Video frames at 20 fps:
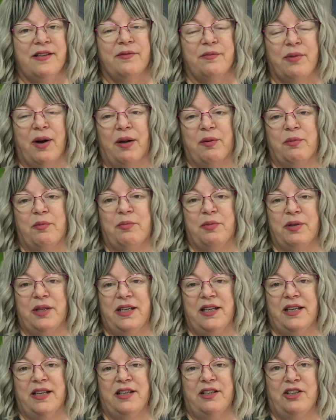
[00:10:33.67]
probably
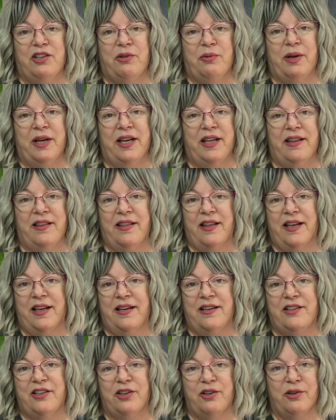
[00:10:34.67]
didn't do
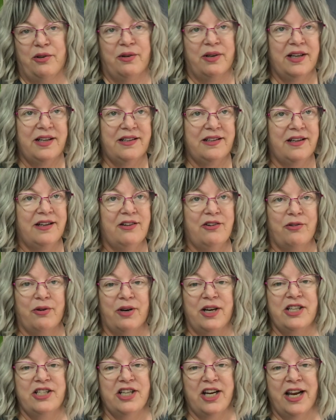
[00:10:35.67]
anything to
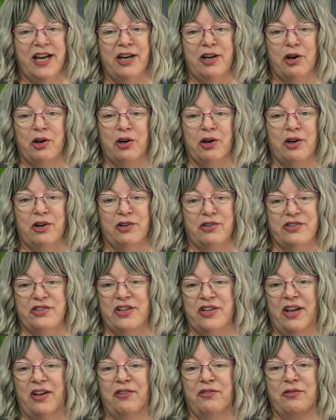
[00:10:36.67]
ingratiate
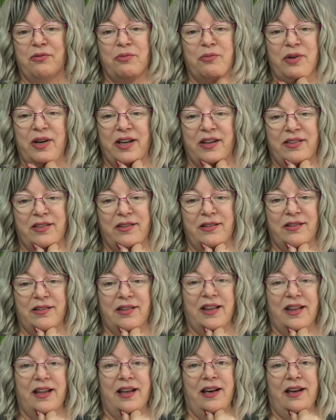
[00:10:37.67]
herself with
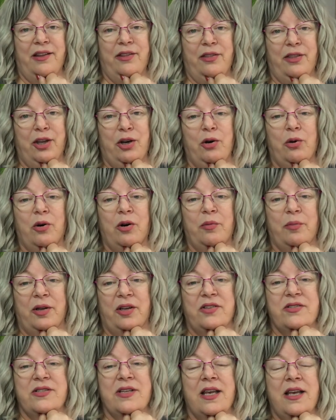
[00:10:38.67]
the
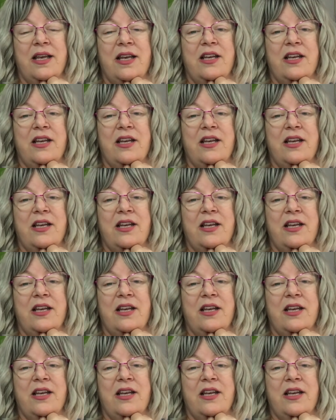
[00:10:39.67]
normals.